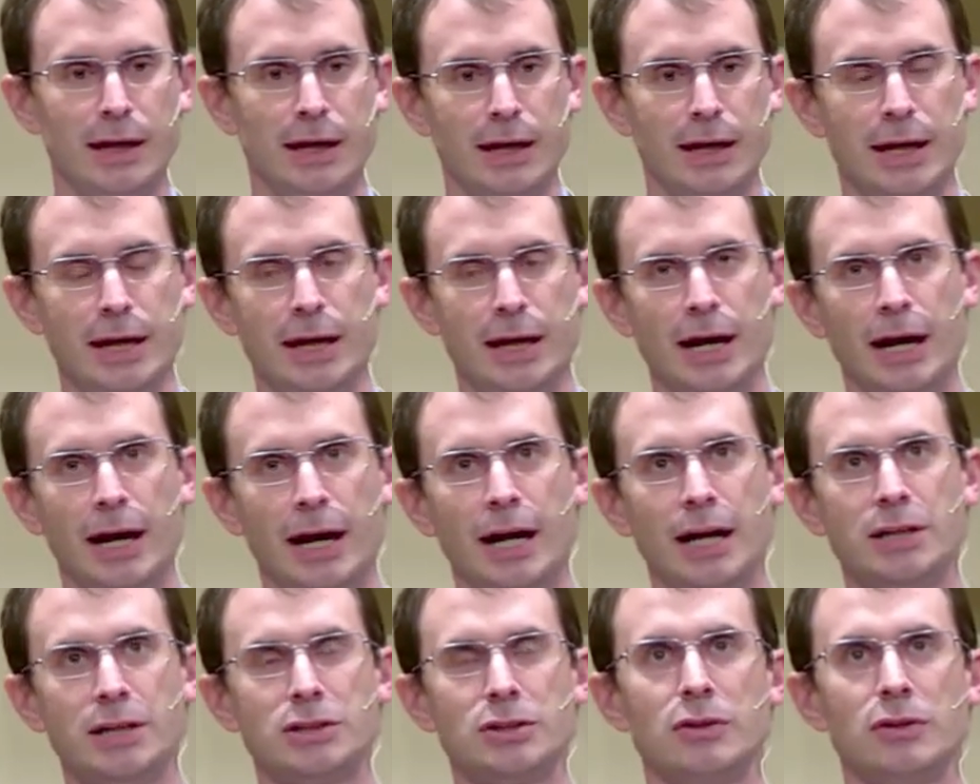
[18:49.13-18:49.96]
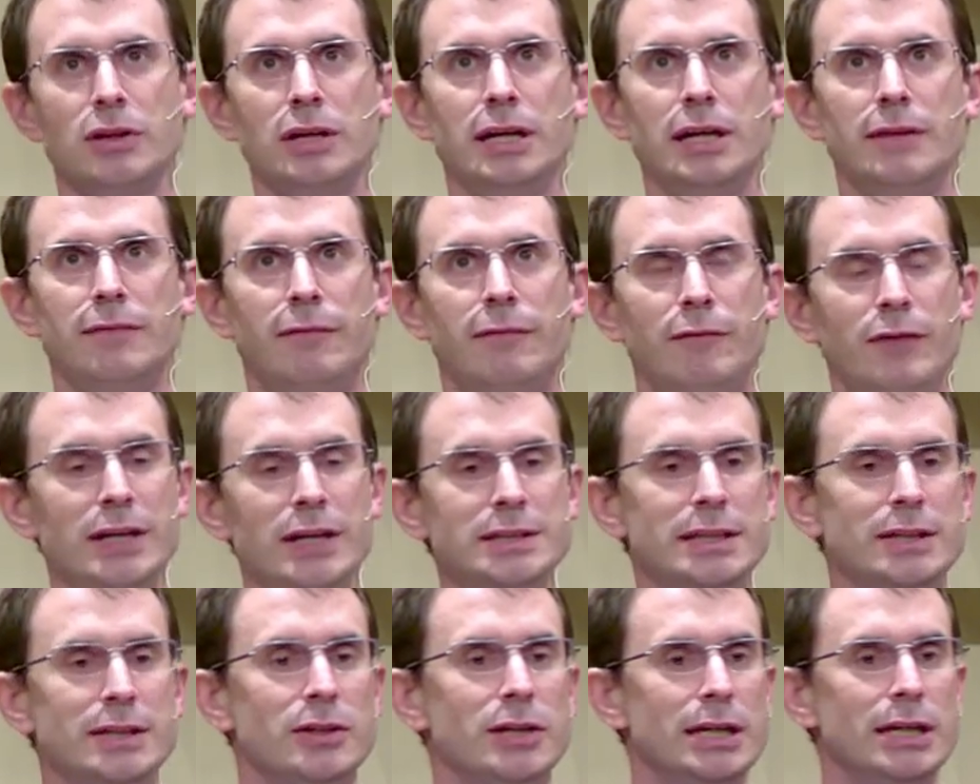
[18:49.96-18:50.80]
He actually
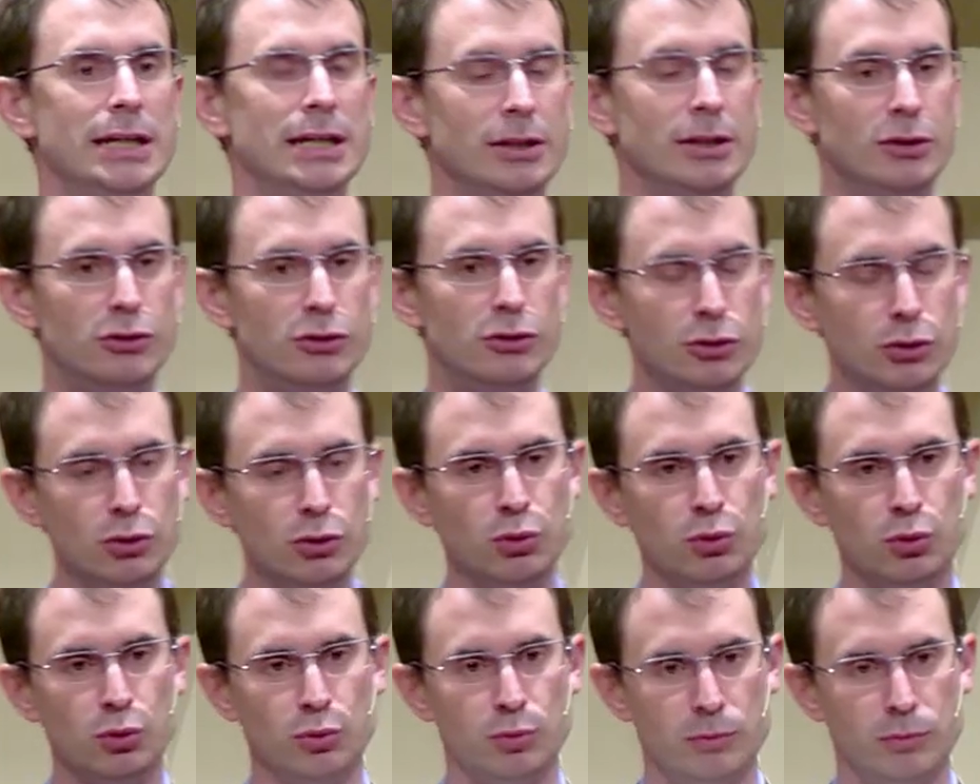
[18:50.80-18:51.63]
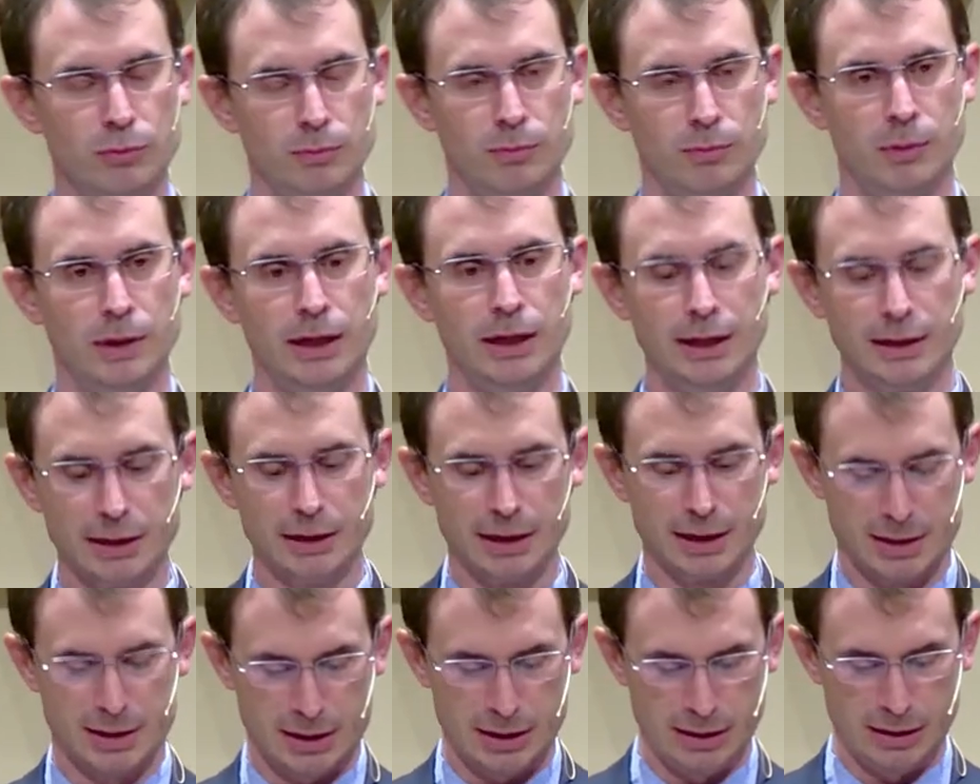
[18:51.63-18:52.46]
physically didn't do, in
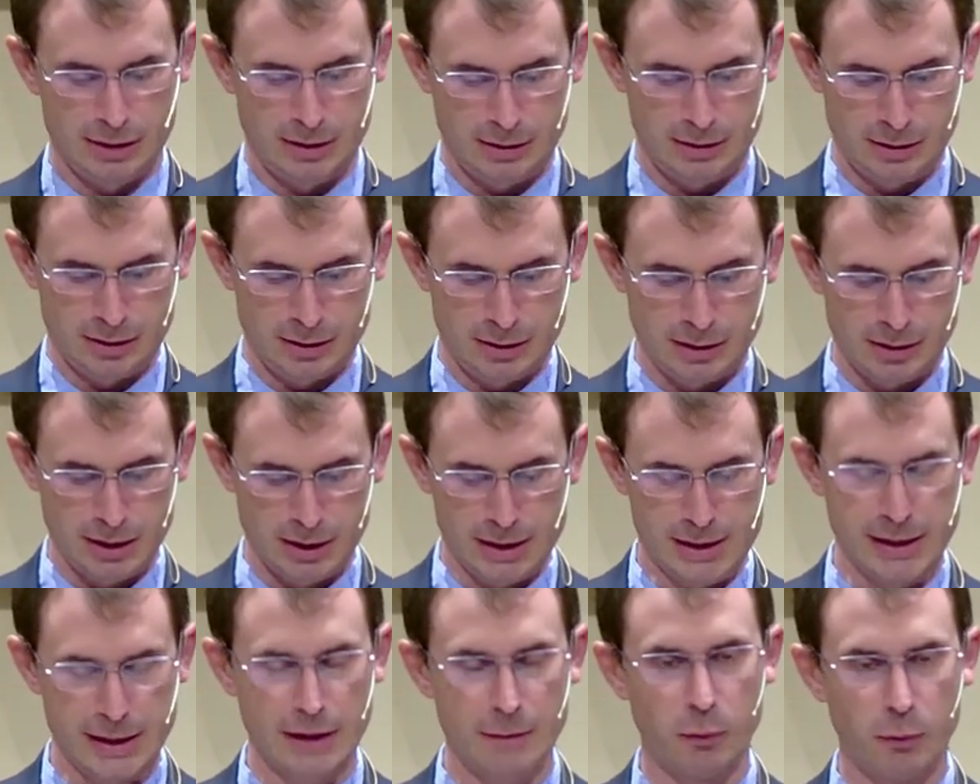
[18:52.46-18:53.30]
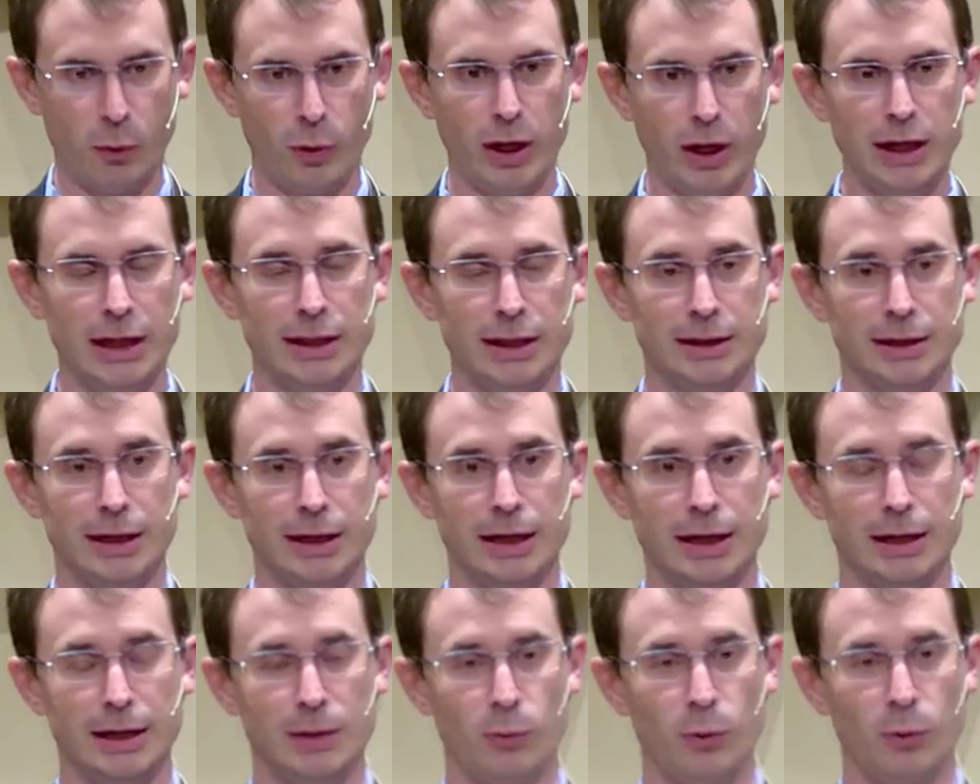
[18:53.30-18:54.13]
this uh, example,
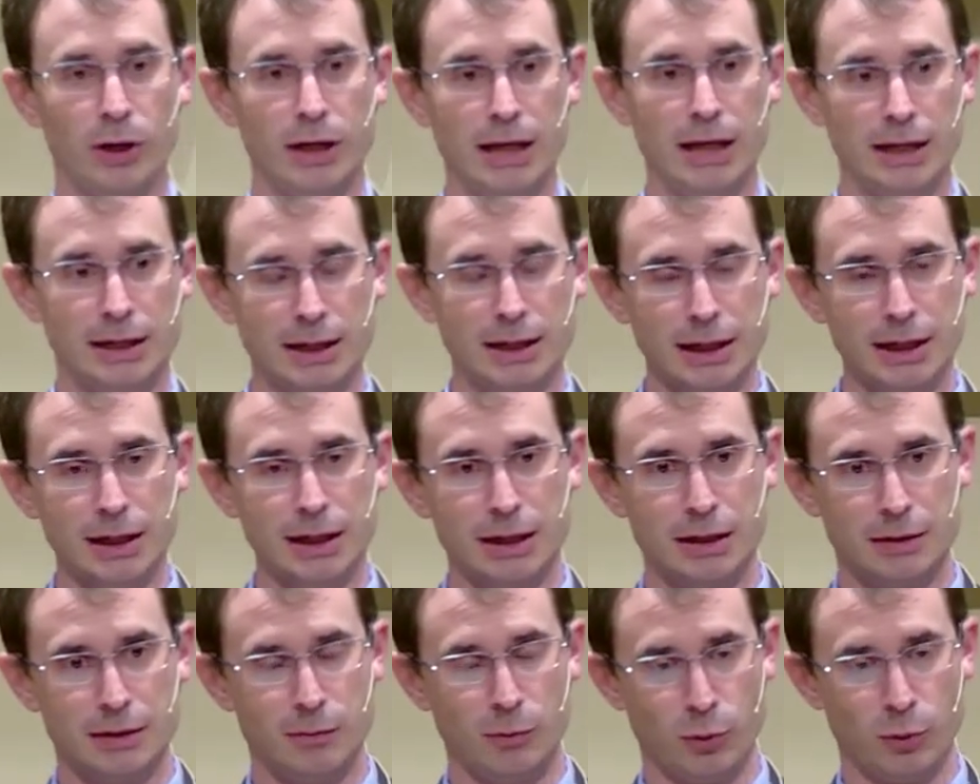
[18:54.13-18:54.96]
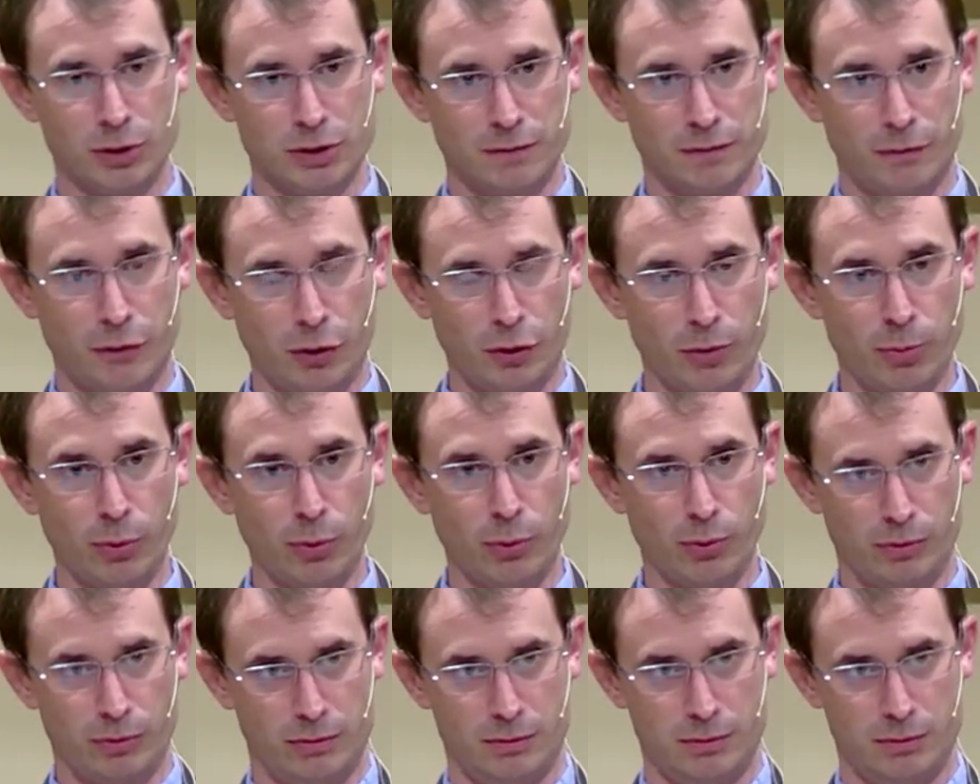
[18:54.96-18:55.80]
anything. What he did was
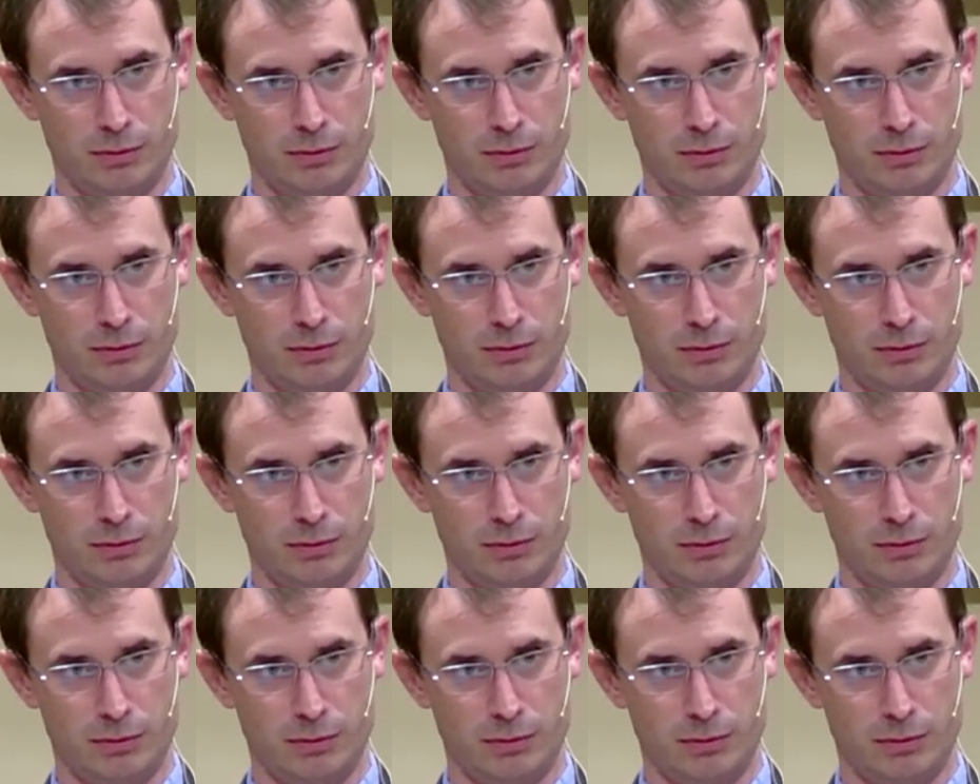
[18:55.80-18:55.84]
verbal.